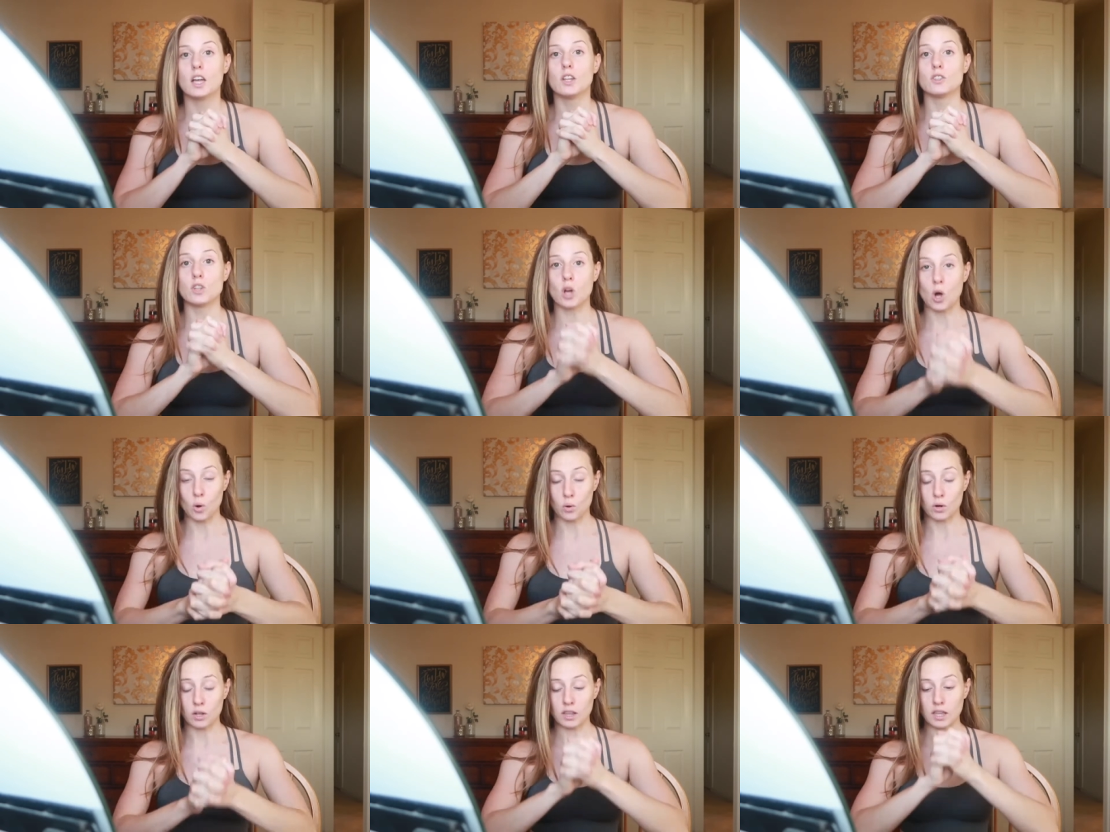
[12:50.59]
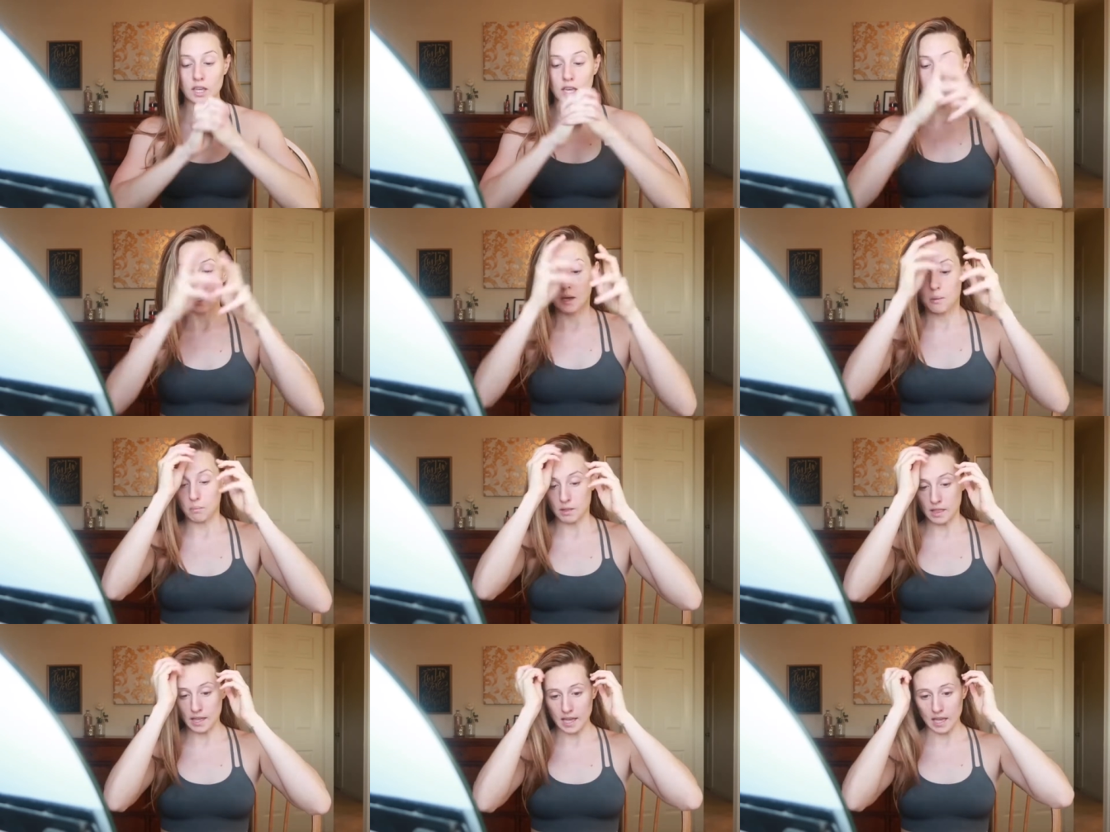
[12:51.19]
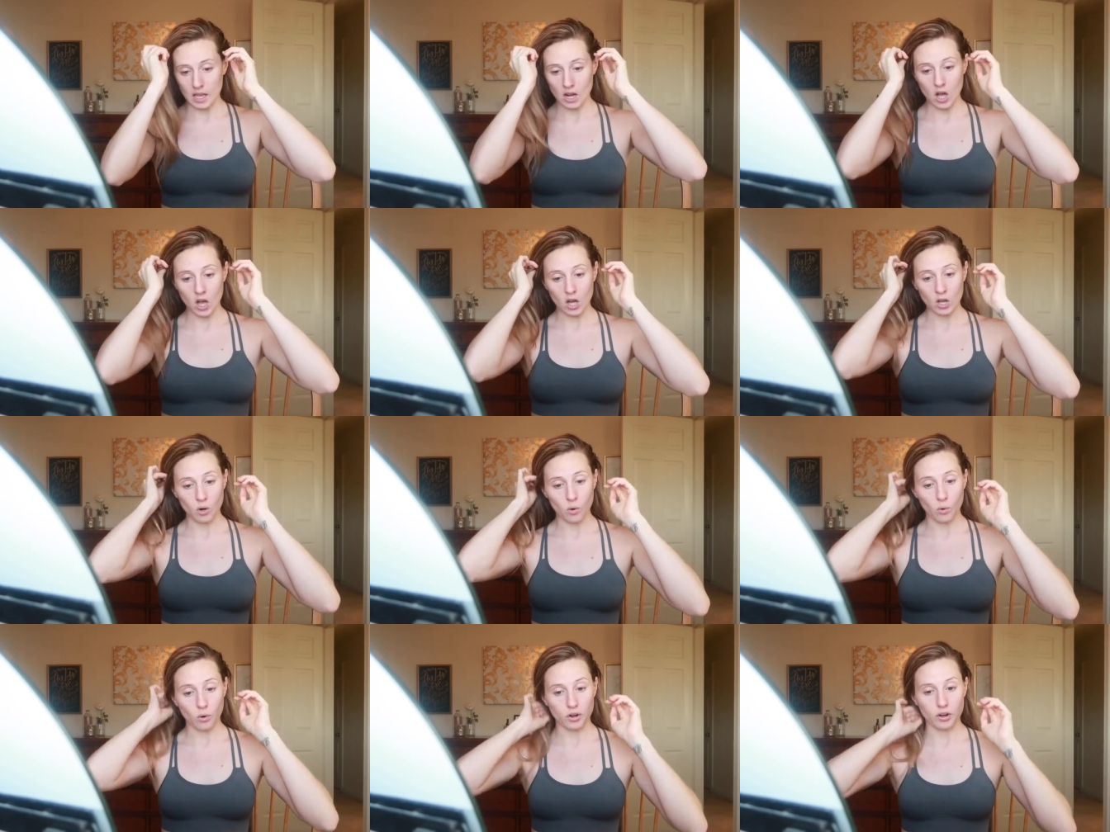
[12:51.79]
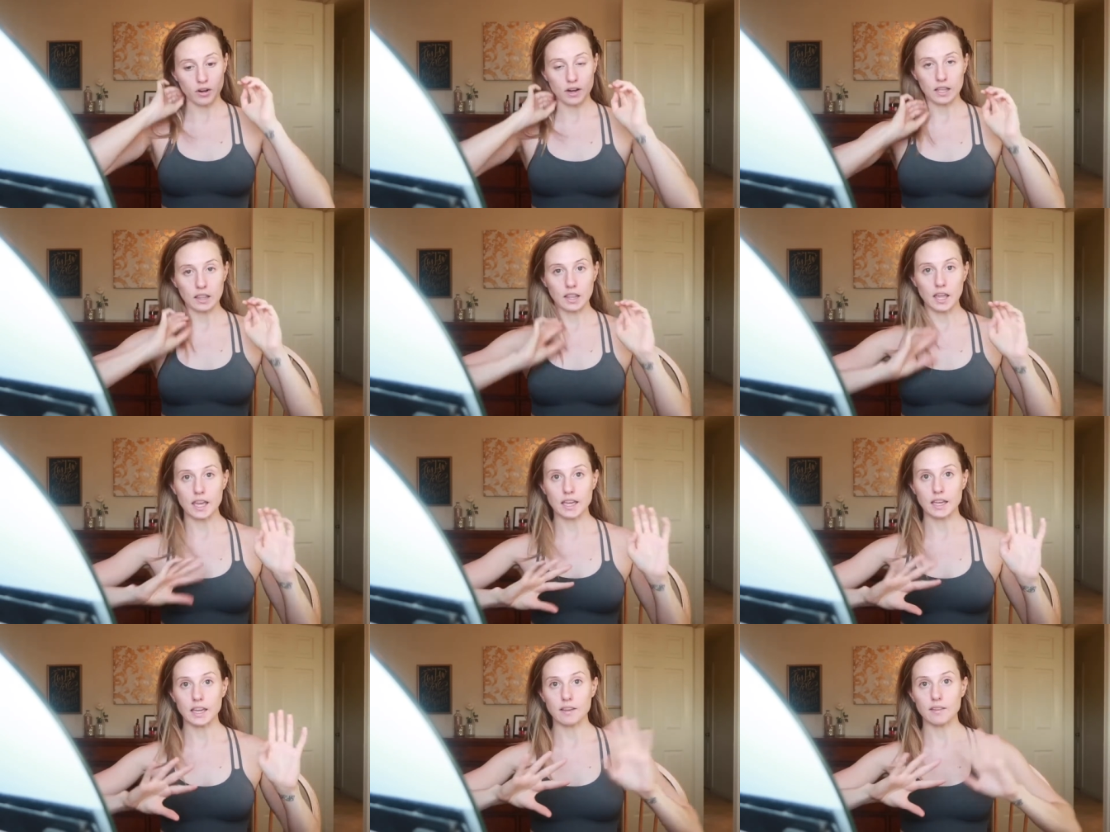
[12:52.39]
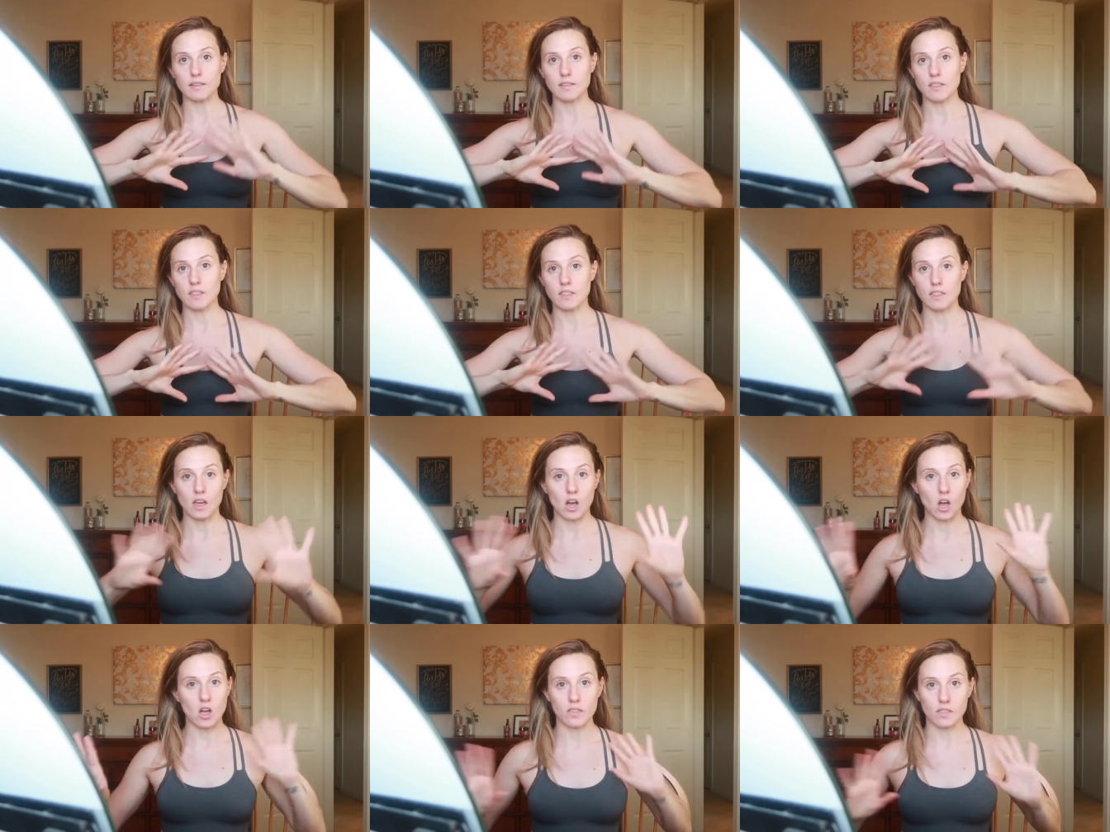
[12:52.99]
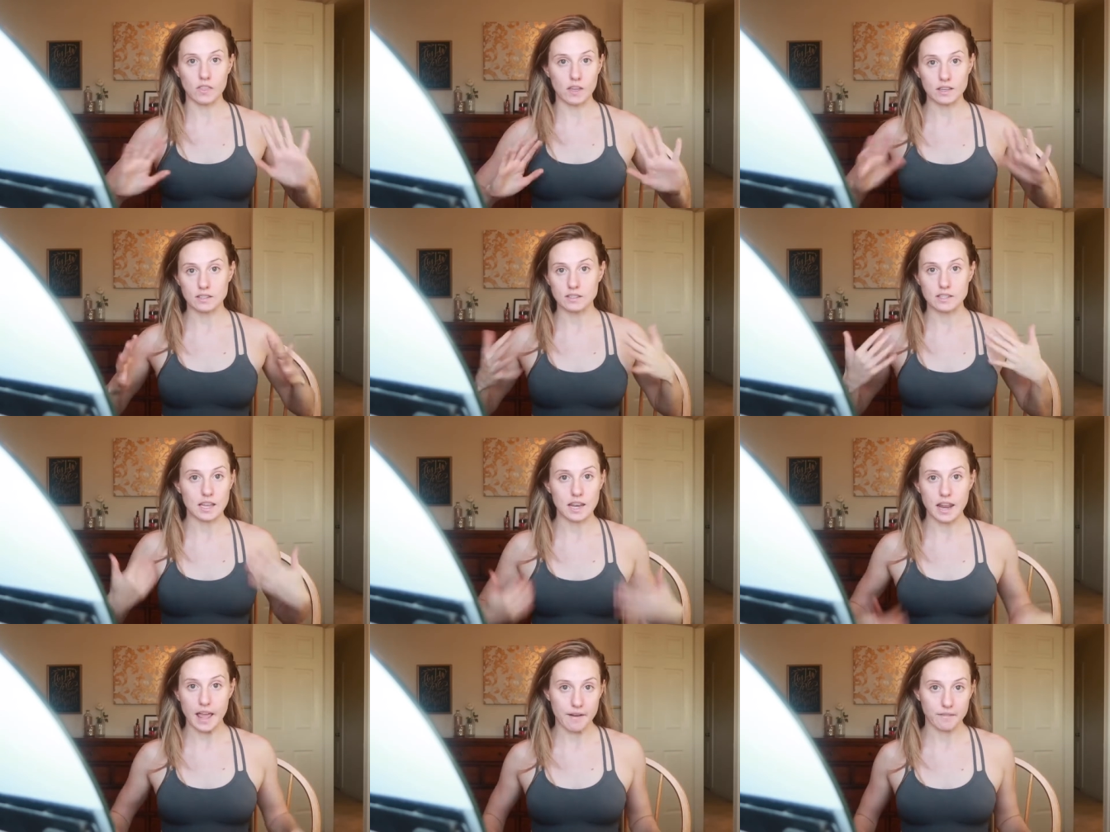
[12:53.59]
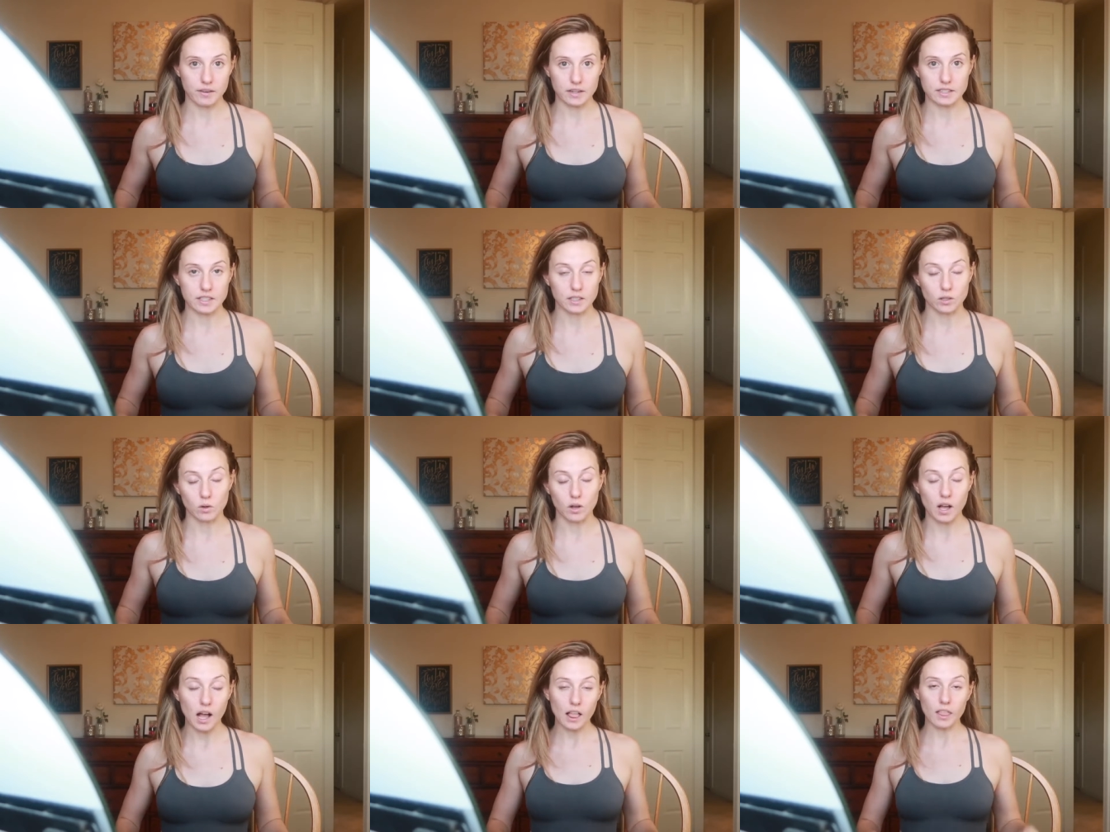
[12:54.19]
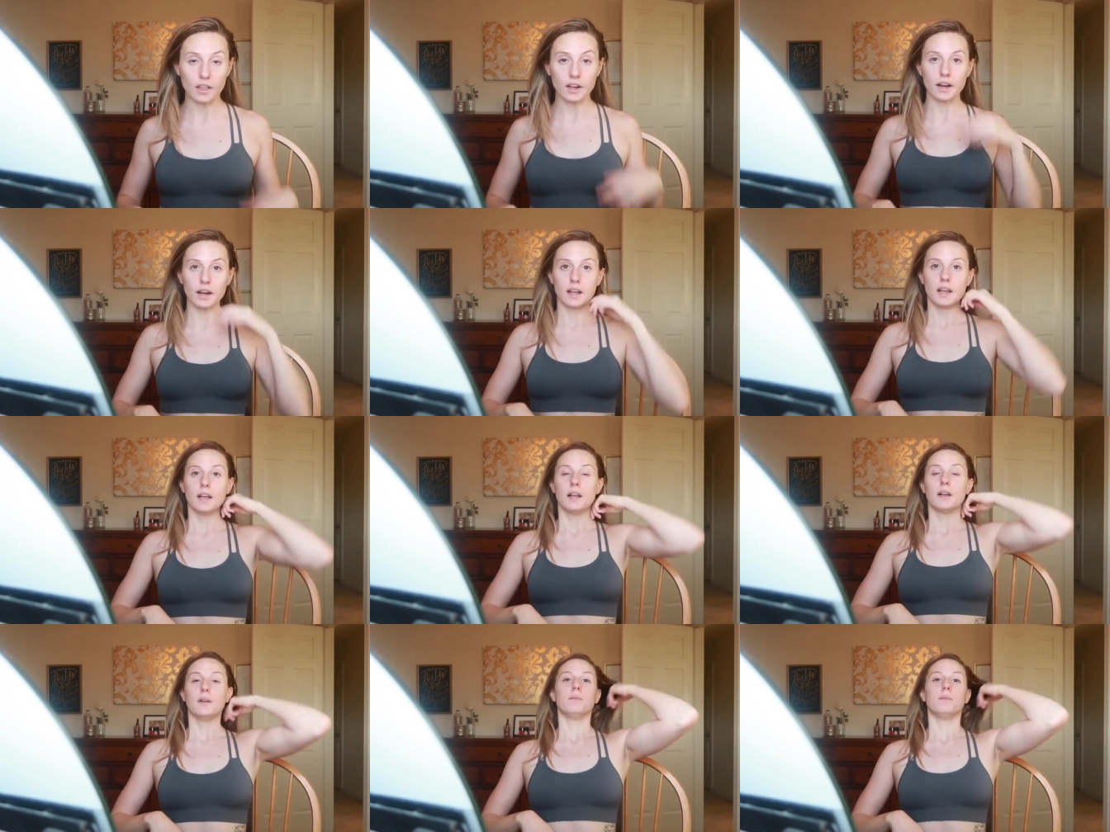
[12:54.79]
totally plan on ordering like this in every single color.